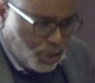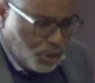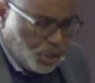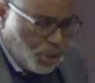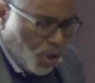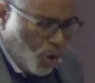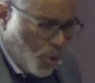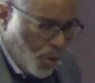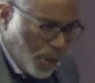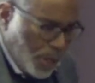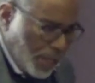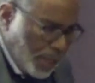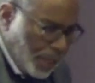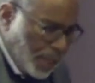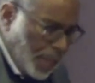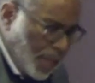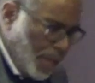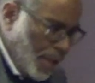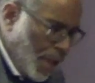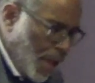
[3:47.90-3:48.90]
showing
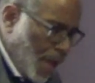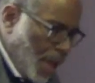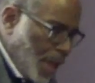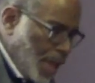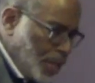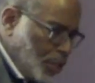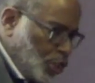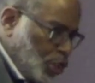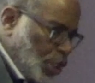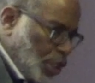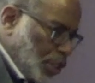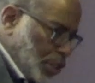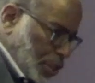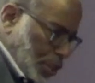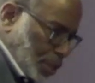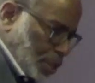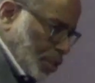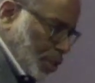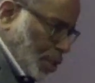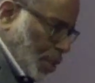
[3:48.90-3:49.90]

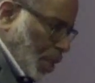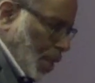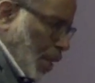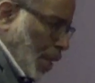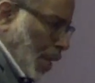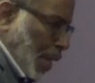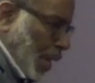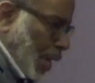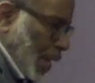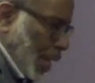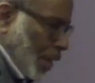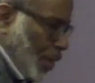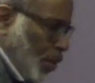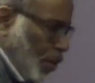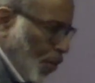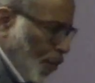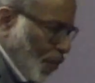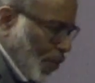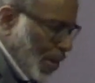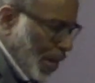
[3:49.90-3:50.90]
Jesus in a
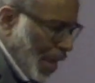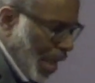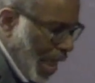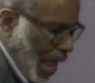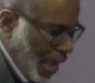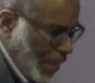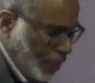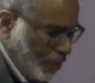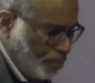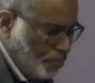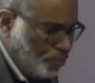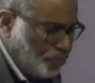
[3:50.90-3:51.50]
different light.